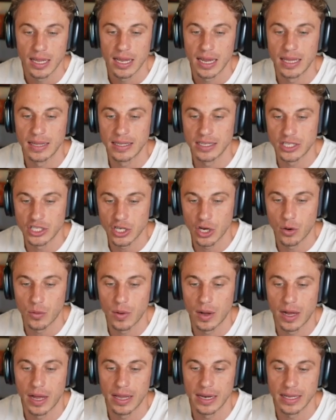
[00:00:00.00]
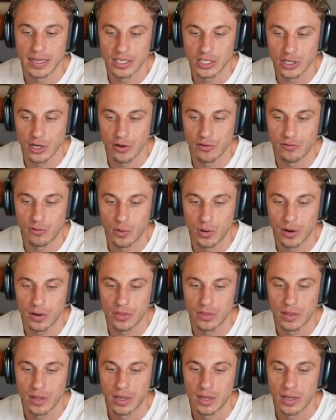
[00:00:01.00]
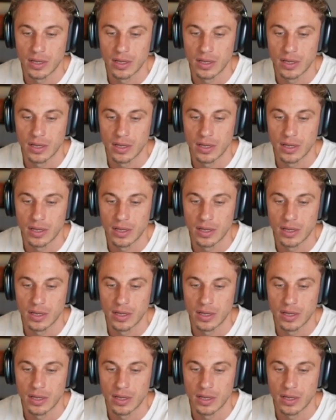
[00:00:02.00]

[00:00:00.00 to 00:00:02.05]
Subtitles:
and then so on and so forth.